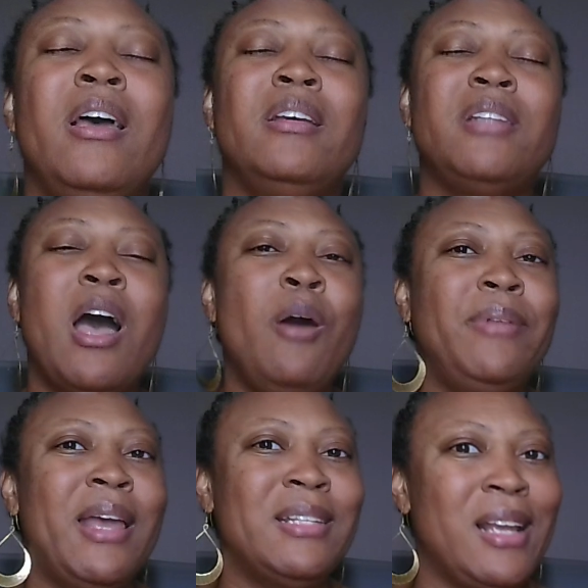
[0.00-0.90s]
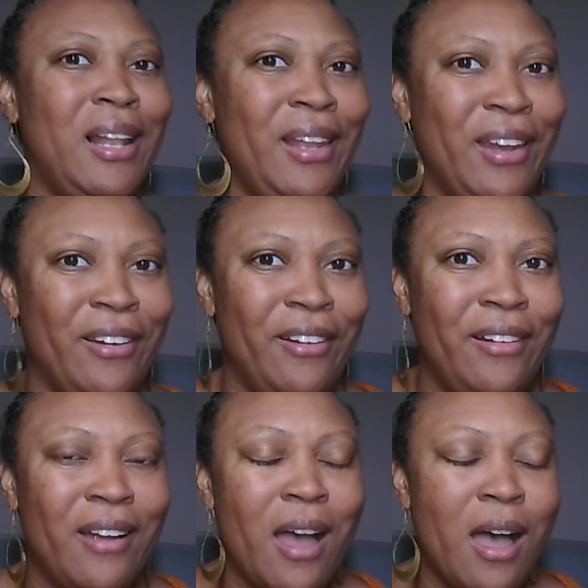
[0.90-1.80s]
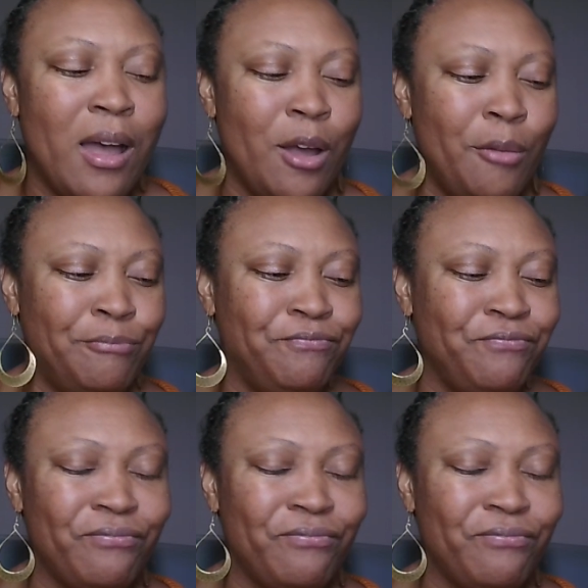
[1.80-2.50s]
So I hope that's clear. I'm